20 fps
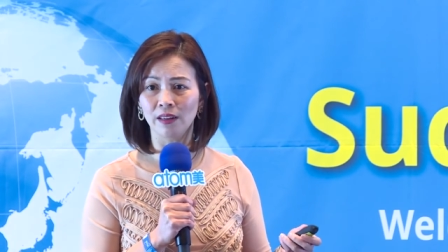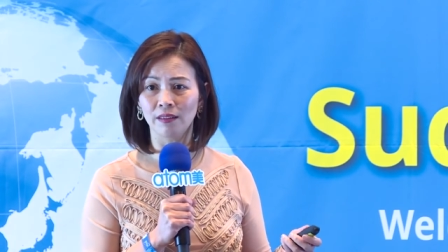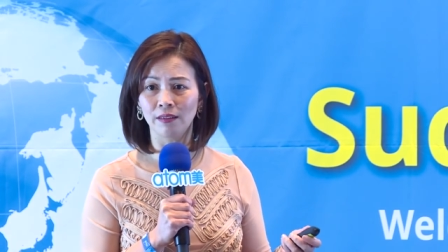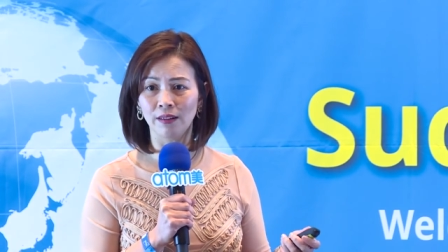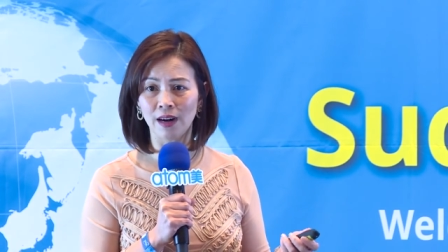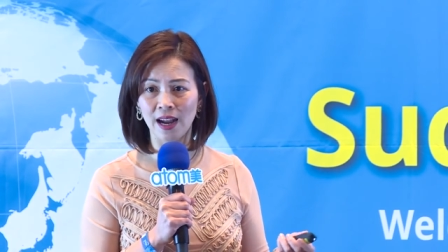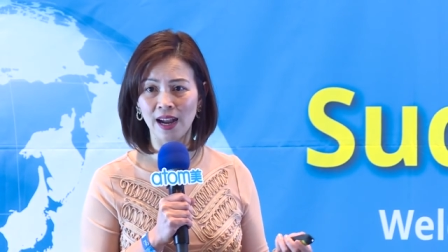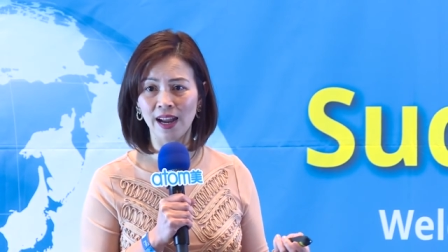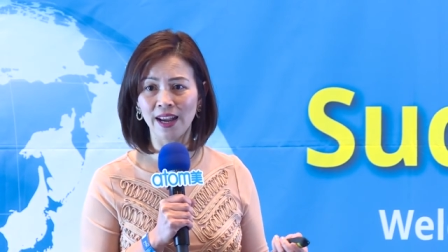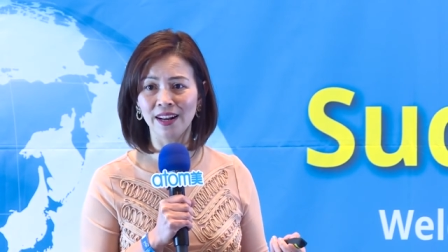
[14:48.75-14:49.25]

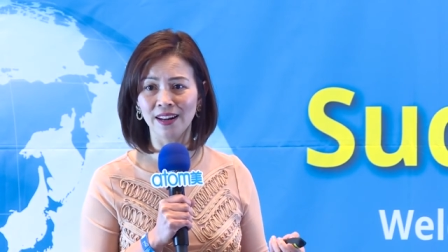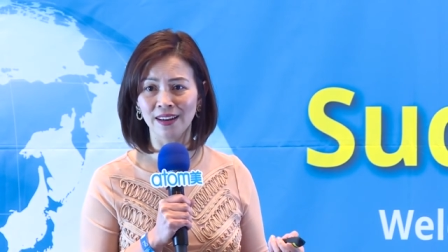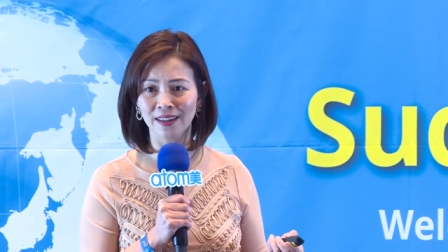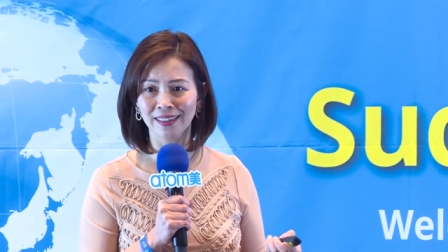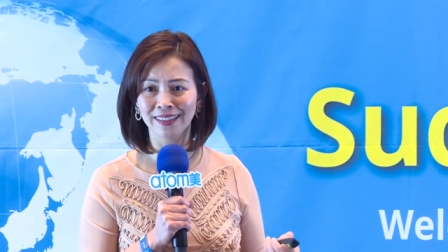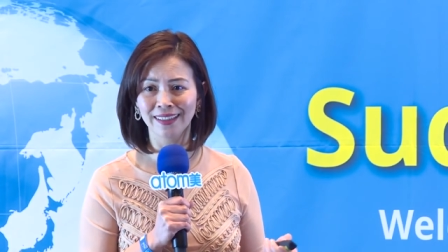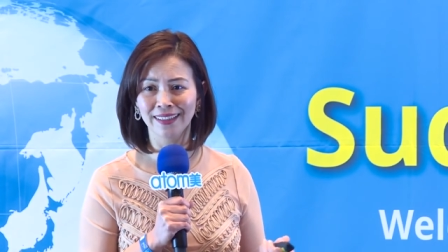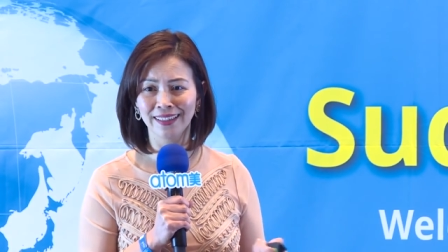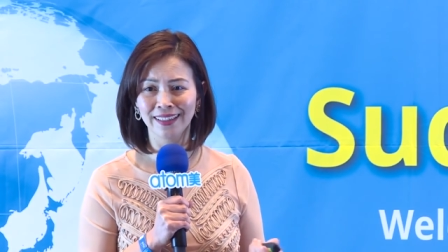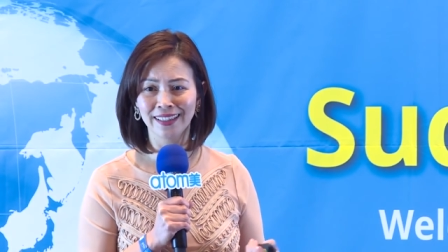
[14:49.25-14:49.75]
right?
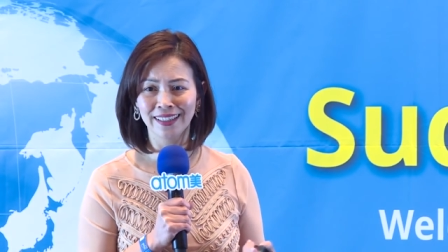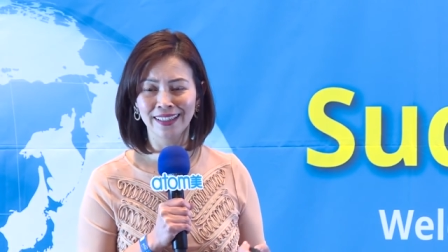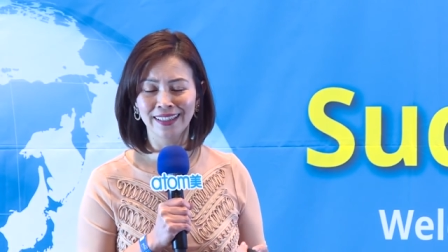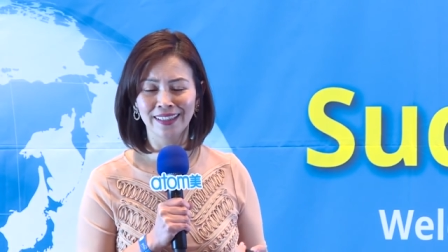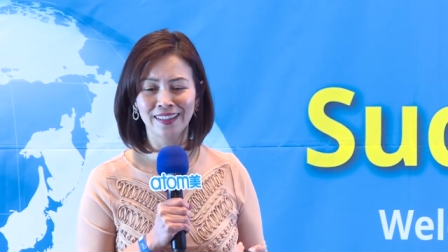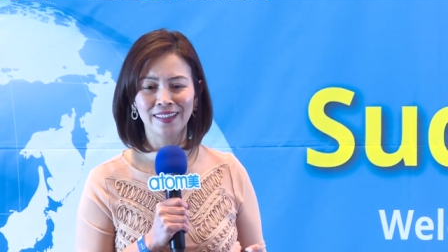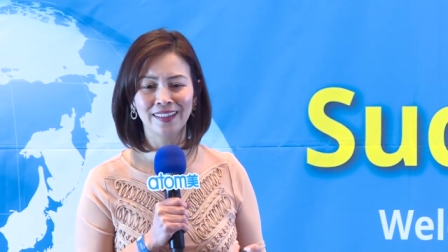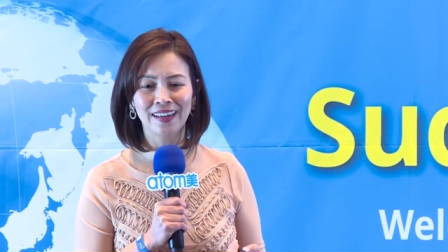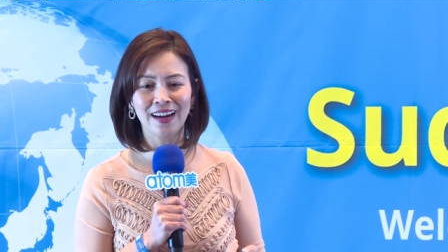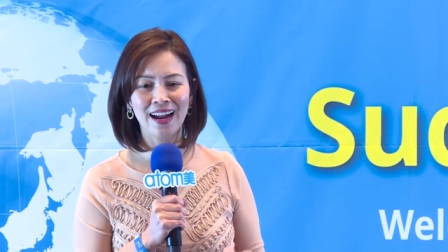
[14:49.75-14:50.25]

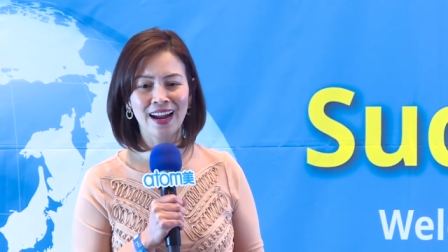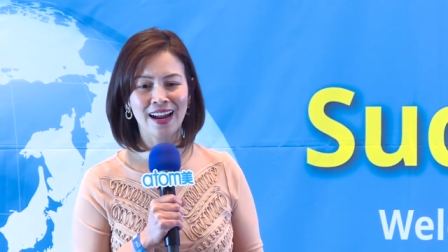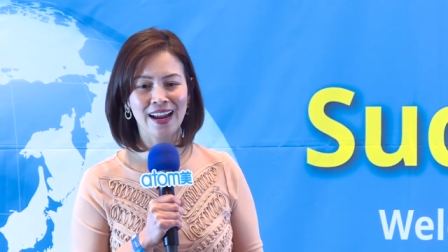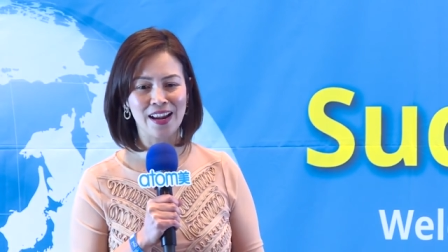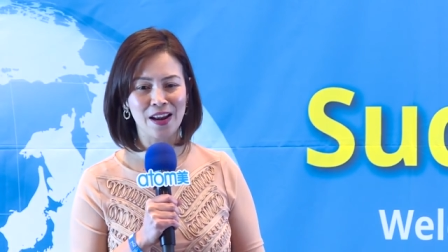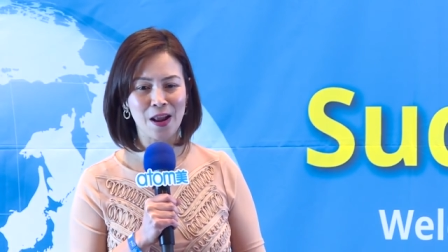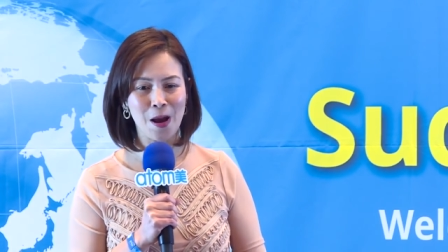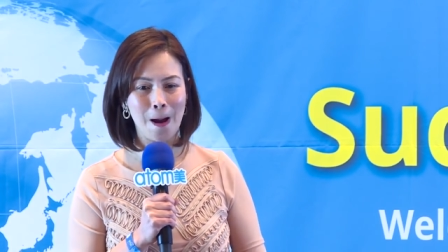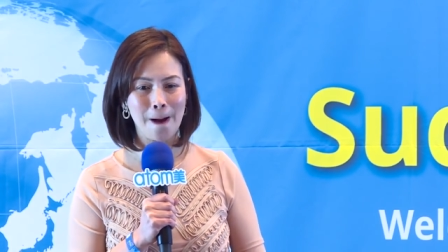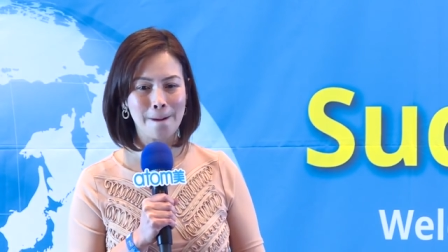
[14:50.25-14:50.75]
Right.